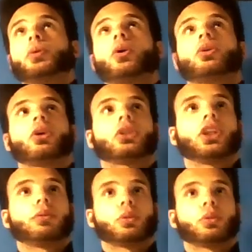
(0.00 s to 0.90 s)
we all thought
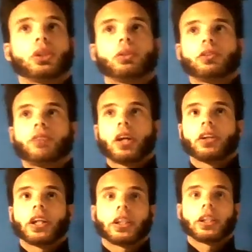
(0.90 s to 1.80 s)
Jameis Winston would
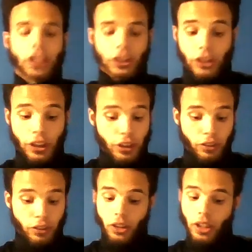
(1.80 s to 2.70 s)
finally get a second chance,
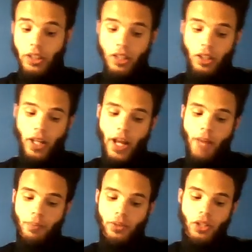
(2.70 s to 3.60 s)
and it looks like that's not going to
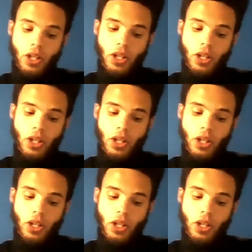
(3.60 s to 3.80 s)
happen.